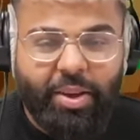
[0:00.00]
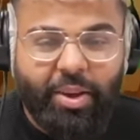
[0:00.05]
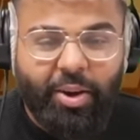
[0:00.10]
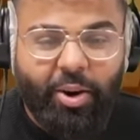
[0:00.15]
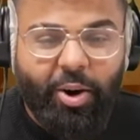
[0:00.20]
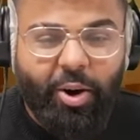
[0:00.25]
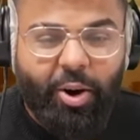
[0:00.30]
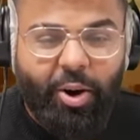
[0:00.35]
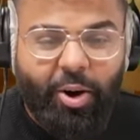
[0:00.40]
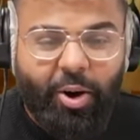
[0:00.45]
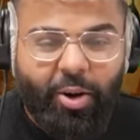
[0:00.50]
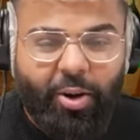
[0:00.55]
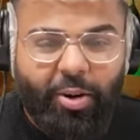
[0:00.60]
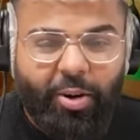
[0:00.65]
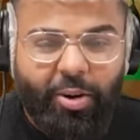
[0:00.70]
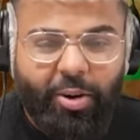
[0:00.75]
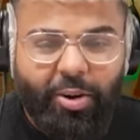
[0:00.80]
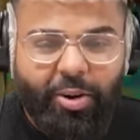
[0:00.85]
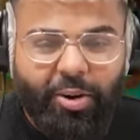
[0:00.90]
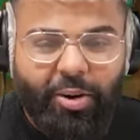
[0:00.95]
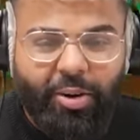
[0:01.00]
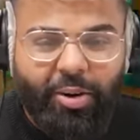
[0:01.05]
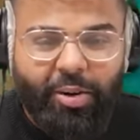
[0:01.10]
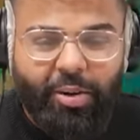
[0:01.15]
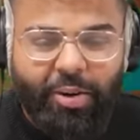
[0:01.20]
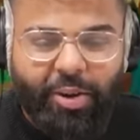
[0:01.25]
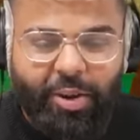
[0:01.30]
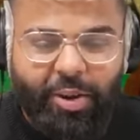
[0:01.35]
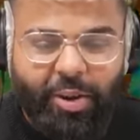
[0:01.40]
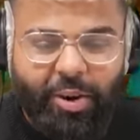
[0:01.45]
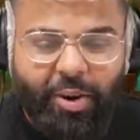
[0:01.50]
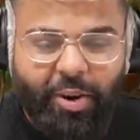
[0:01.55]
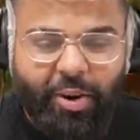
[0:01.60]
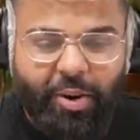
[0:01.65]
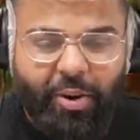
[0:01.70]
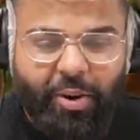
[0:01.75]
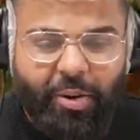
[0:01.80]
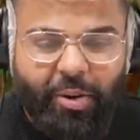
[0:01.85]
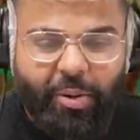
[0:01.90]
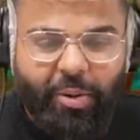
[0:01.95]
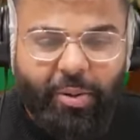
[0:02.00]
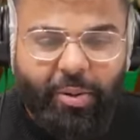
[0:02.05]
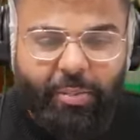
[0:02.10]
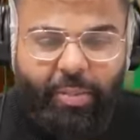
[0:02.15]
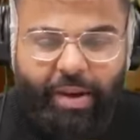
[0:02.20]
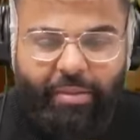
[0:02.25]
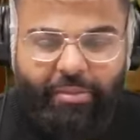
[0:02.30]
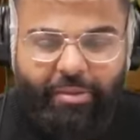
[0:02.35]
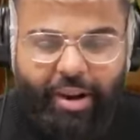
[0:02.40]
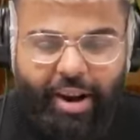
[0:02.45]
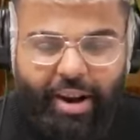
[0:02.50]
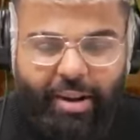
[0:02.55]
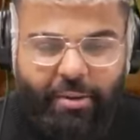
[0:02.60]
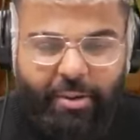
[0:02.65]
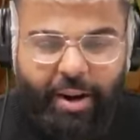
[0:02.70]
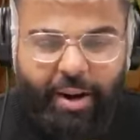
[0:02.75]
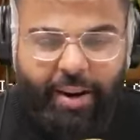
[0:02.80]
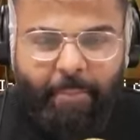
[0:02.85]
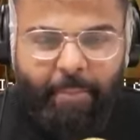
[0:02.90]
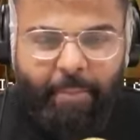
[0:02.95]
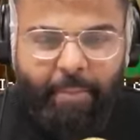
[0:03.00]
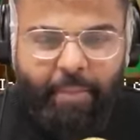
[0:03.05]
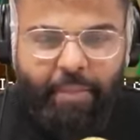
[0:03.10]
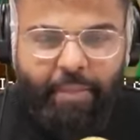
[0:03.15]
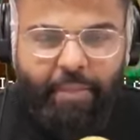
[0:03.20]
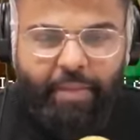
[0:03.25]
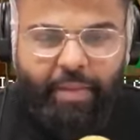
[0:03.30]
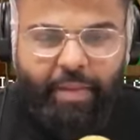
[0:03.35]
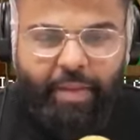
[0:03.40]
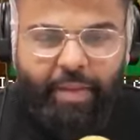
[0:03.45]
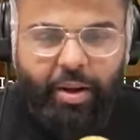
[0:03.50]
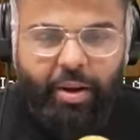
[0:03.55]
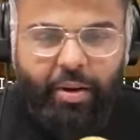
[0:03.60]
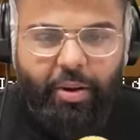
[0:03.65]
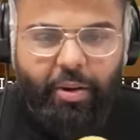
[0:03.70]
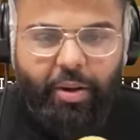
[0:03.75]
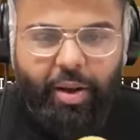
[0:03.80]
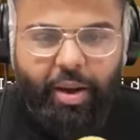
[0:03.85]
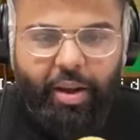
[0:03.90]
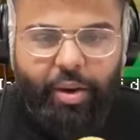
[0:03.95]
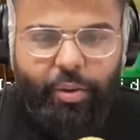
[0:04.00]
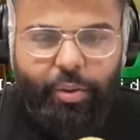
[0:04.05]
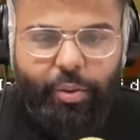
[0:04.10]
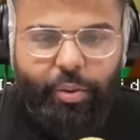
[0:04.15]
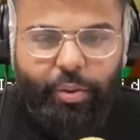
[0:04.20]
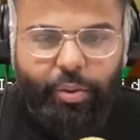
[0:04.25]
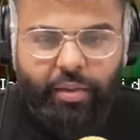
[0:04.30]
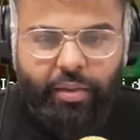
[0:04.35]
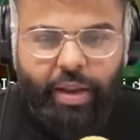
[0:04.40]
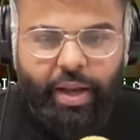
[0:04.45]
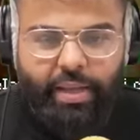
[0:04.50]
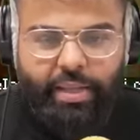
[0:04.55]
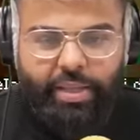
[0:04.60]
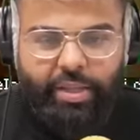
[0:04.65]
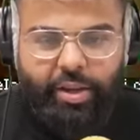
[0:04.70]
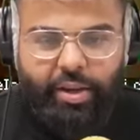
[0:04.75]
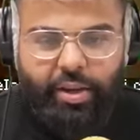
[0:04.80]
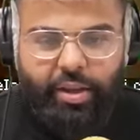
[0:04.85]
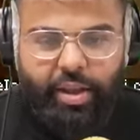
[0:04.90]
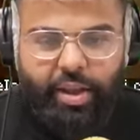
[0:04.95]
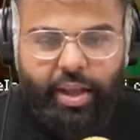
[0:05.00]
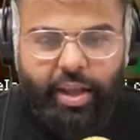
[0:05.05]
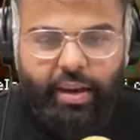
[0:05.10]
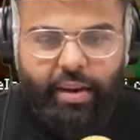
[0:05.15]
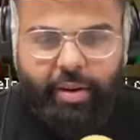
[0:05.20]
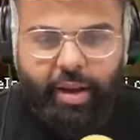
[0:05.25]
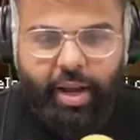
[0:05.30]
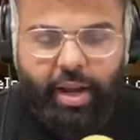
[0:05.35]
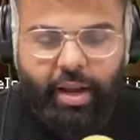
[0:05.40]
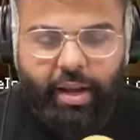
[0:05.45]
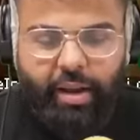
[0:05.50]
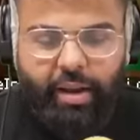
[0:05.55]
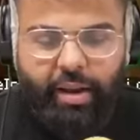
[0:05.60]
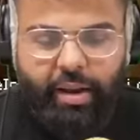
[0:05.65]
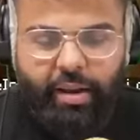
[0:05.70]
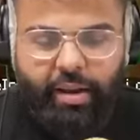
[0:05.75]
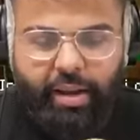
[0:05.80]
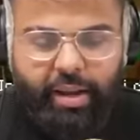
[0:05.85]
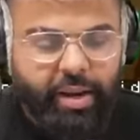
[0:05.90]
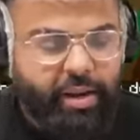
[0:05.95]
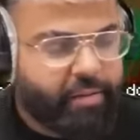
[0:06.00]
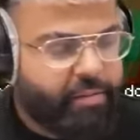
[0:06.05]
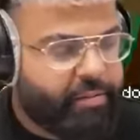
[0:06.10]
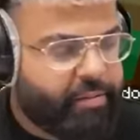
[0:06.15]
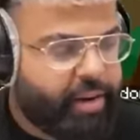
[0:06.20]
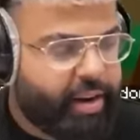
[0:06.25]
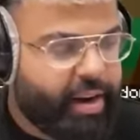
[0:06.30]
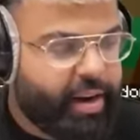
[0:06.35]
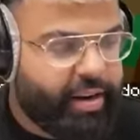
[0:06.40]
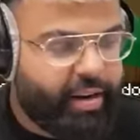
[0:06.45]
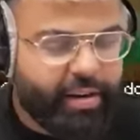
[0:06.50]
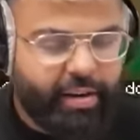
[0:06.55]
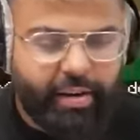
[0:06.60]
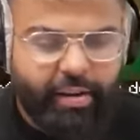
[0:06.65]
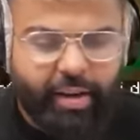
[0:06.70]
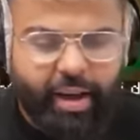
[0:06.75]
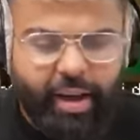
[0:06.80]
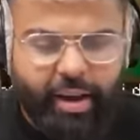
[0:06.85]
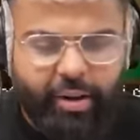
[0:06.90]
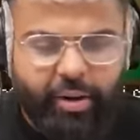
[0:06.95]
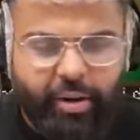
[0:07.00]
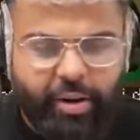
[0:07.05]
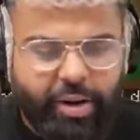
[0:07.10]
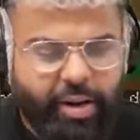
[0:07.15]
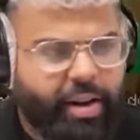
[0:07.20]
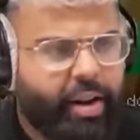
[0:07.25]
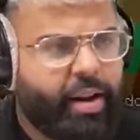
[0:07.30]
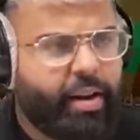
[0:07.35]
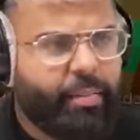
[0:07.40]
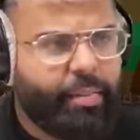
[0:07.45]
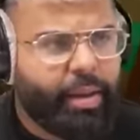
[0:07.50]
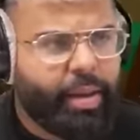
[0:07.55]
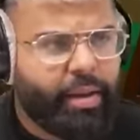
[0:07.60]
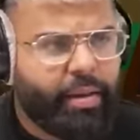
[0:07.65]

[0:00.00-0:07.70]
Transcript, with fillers: Yo. Yo, my friend, right? Bro, I am. Okay, cool. That's good then. I need a friend and not an enemy.